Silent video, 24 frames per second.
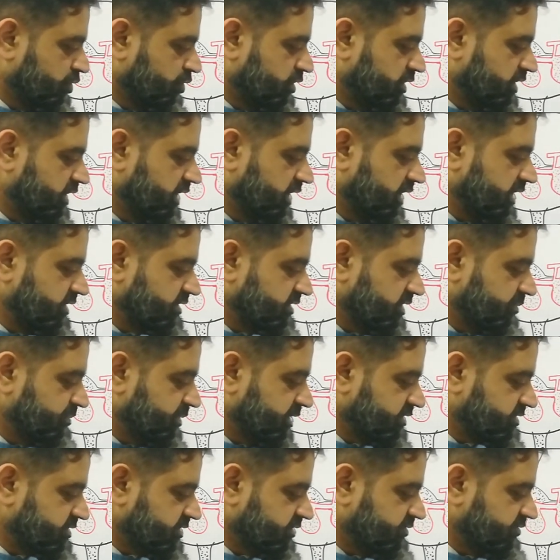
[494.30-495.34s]
the nasal
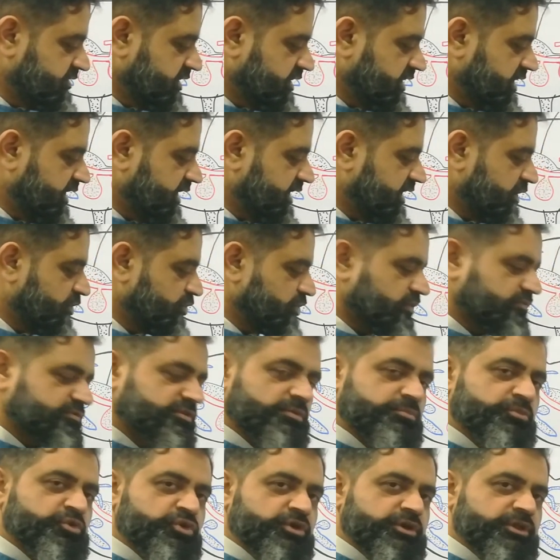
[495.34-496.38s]
passageway and out of the
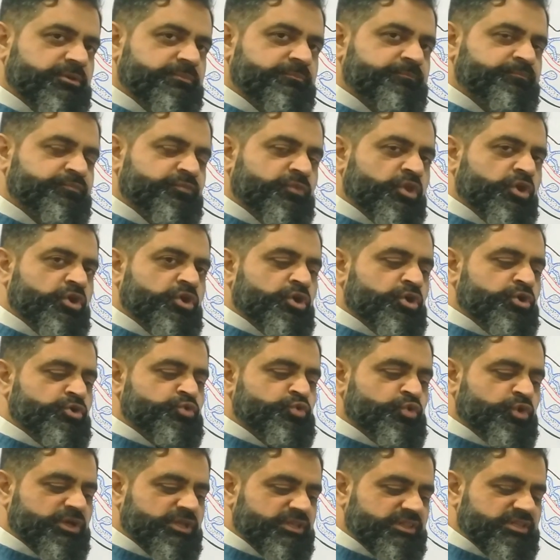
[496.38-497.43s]
body.
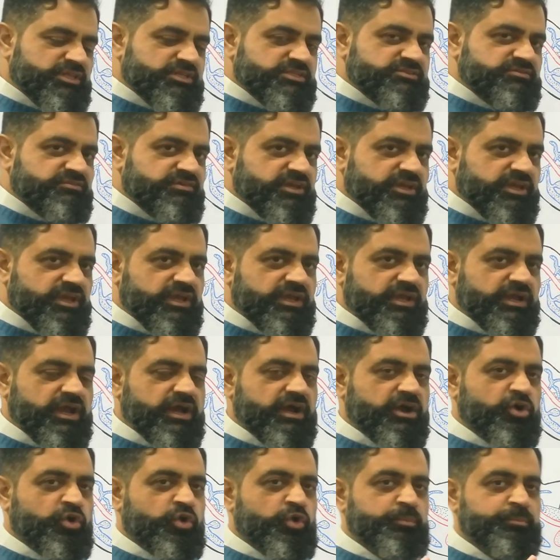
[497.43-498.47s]
So in this way a
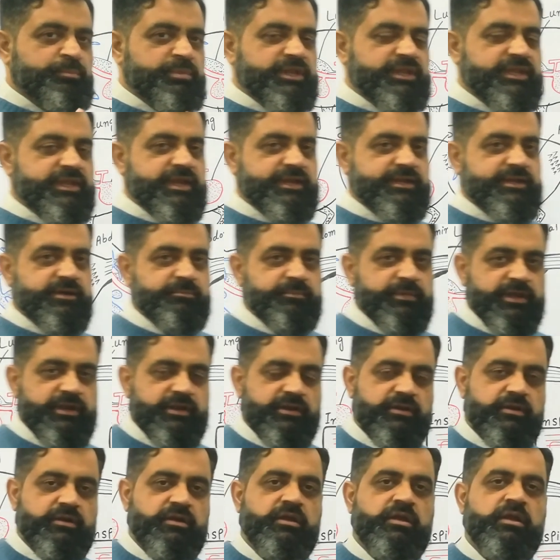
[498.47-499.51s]
complicated
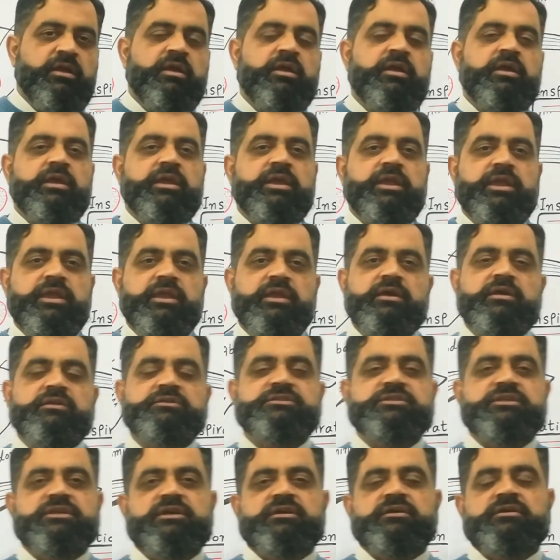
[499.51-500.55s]
manner air
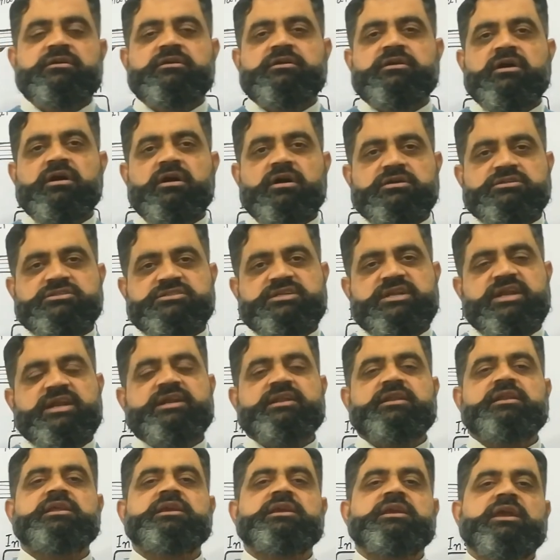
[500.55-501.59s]

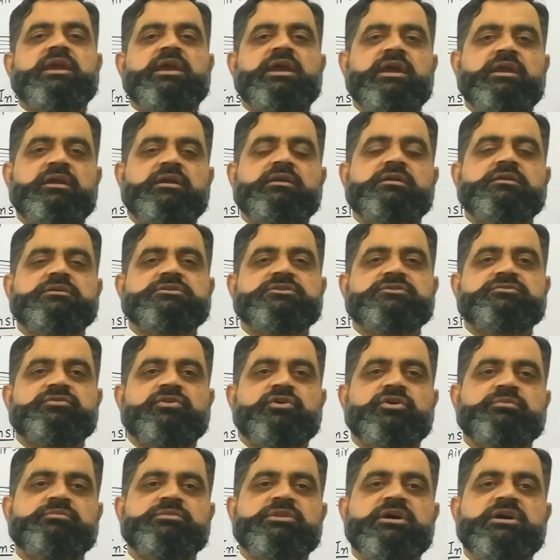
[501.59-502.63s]
constantly enters
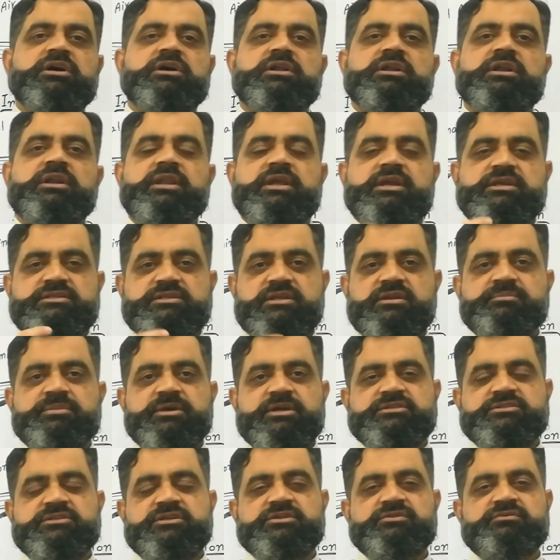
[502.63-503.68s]
from the nasal
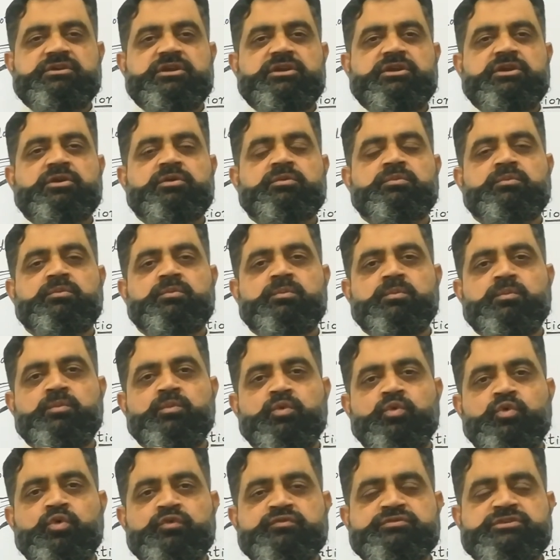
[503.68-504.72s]
passageway
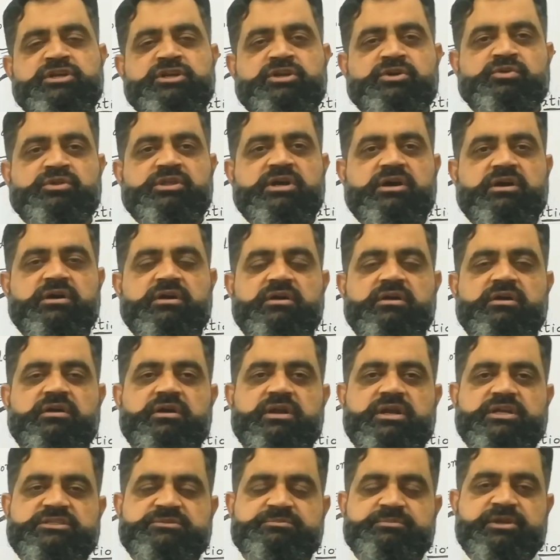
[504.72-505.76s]
moves into the
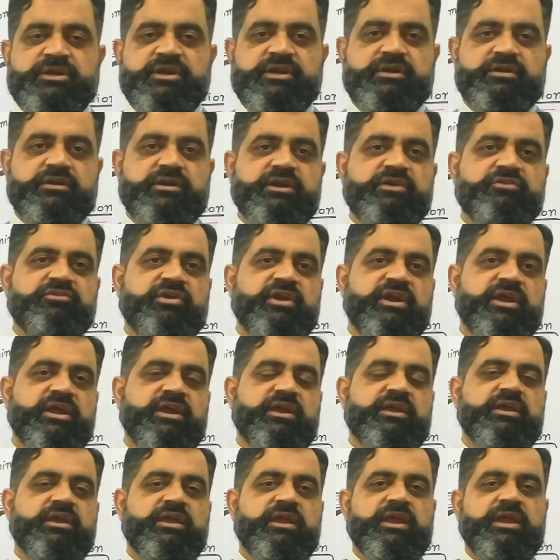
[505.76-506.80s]
respiratory
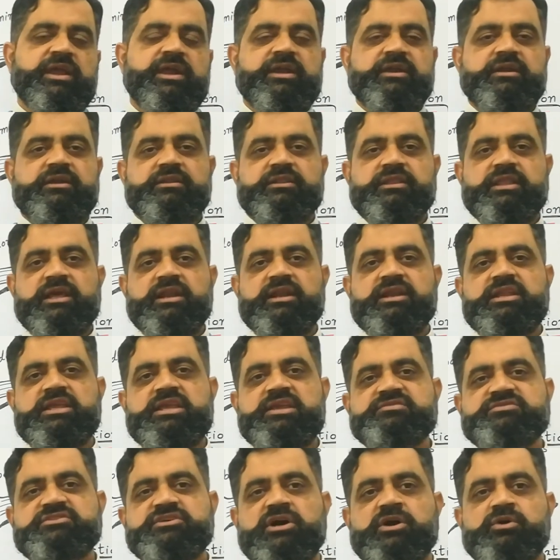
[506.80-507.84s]
tract and then
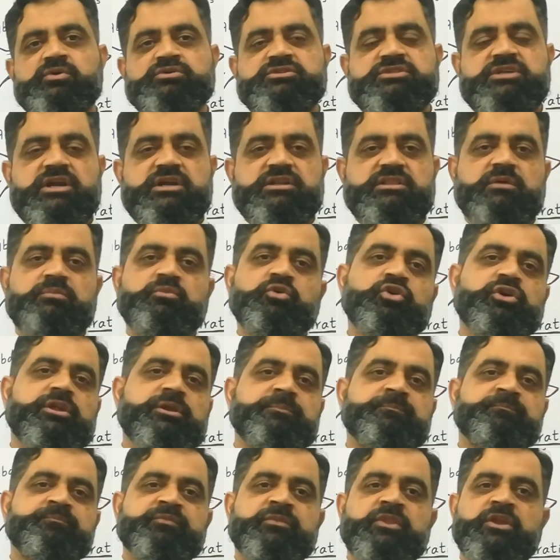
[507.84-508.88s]
leaves outside the body.
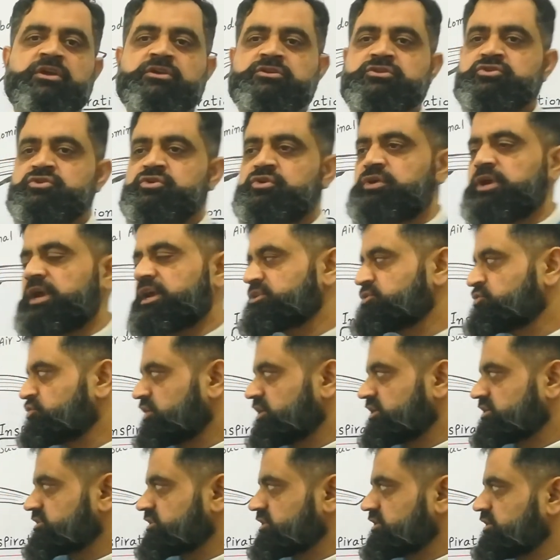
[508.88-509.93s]
So as you
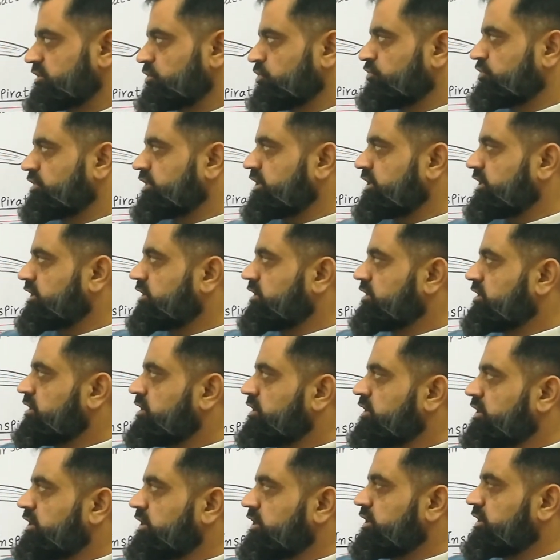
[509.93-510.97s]
can see over here
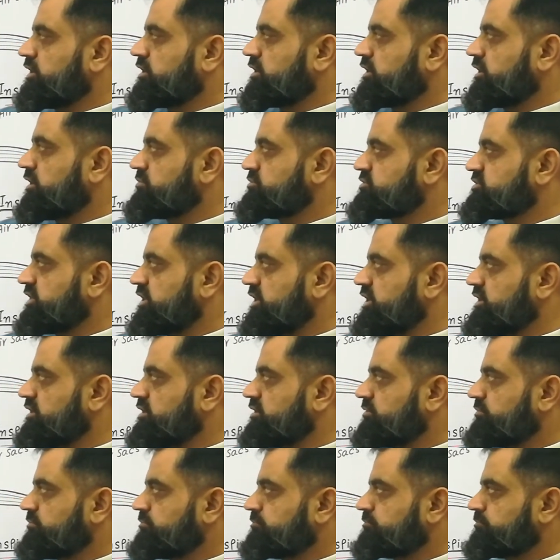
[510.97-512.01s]
air comes
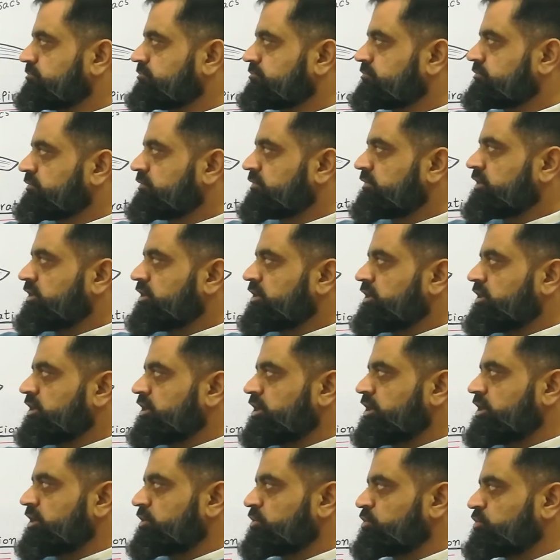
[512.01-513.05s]
in
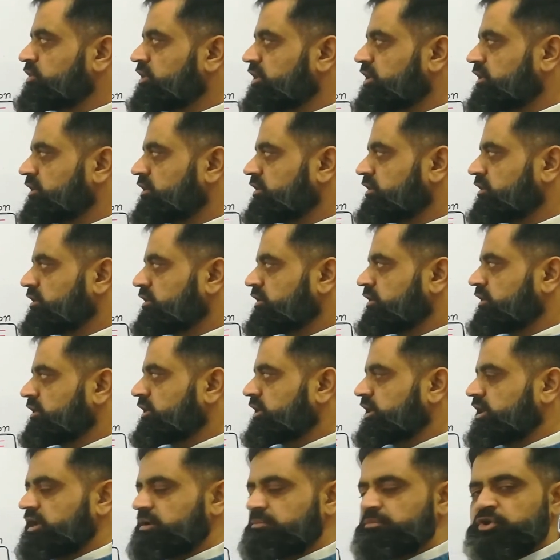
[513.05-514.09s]
into the
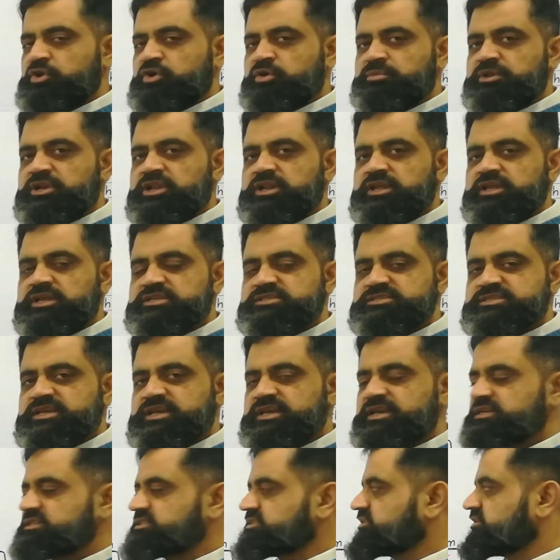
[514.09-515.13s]
abdominal air
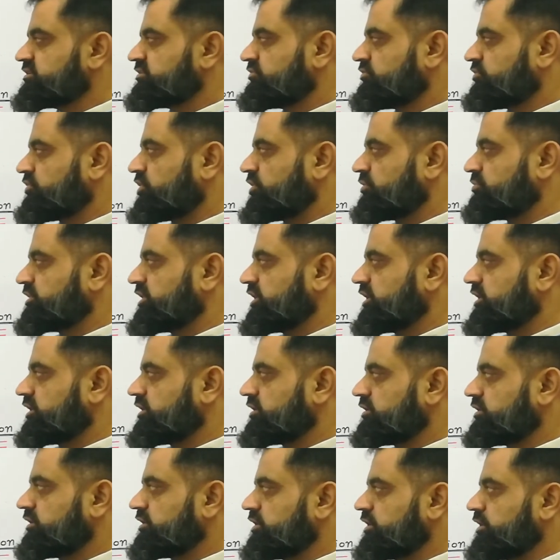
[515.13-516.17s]
sacs from
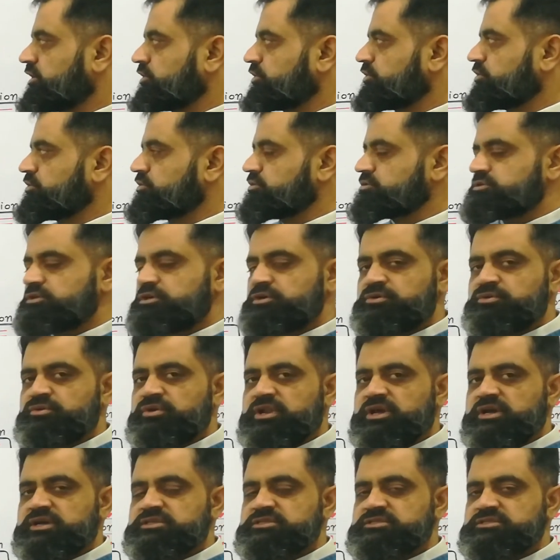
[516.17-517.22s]
there, it goes into
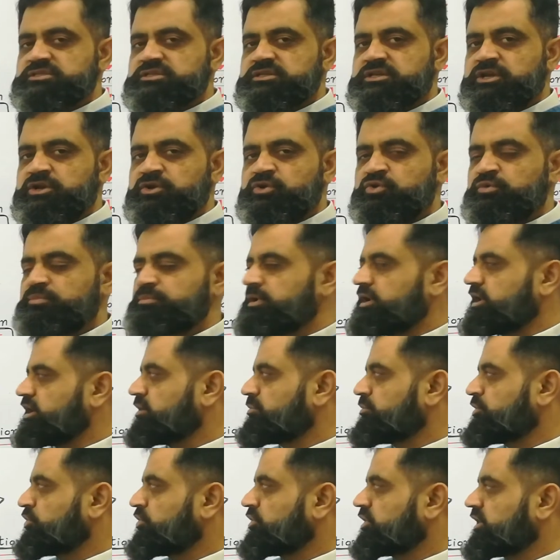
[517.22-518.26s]
lungs, into
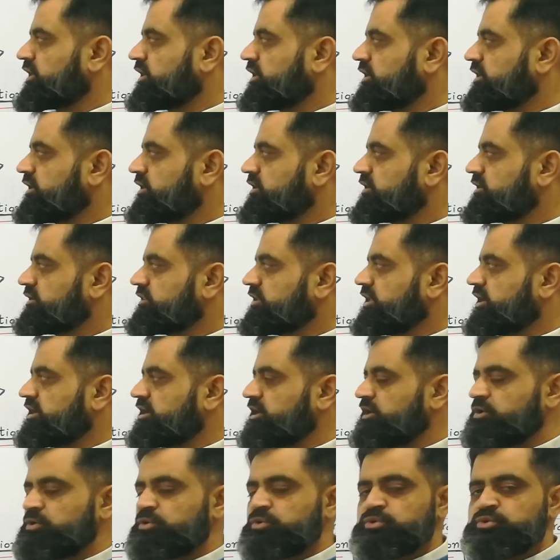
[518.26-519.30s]
parabronchi, then
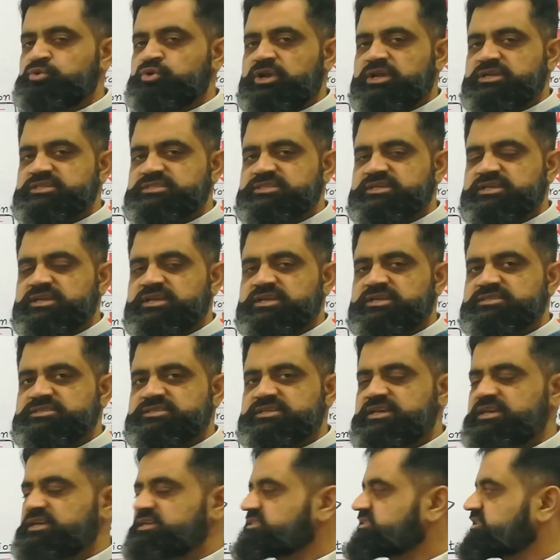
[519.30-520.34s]
into thoracic air
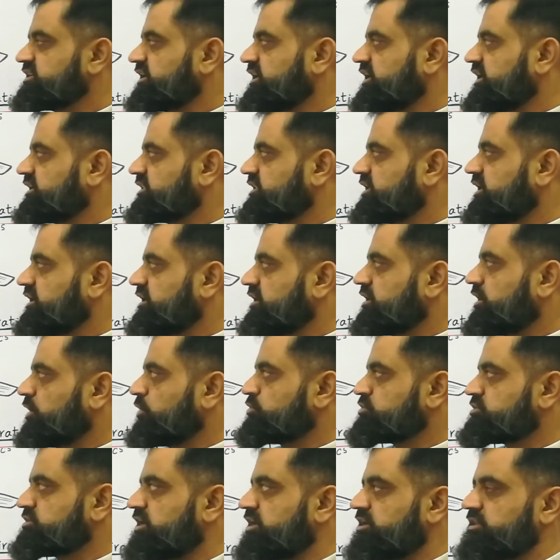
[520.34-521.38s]
sacs and then
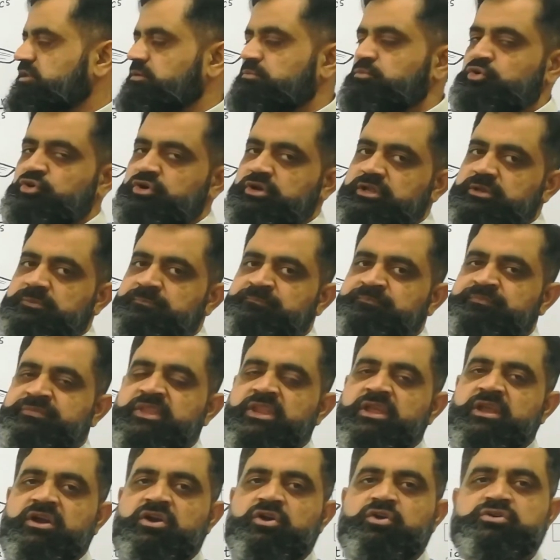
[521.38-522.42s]
outside the body,
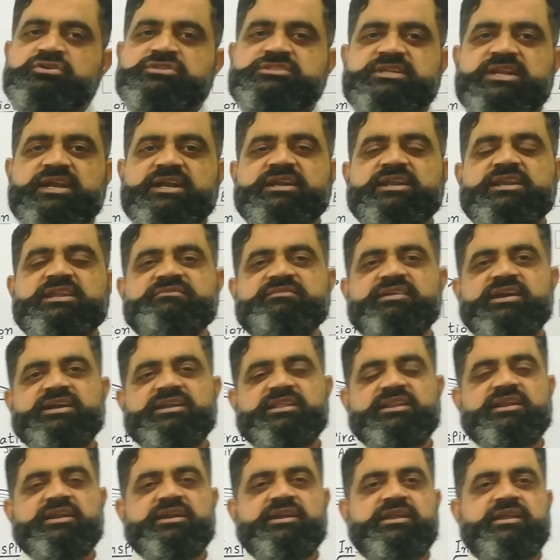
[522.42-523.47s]
constantly
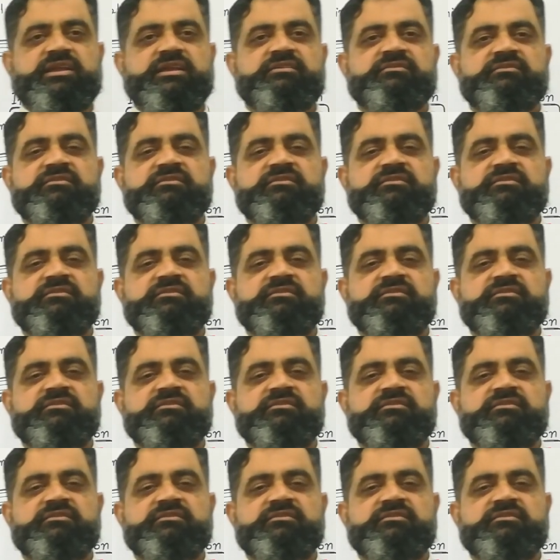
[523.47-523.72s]
ventilating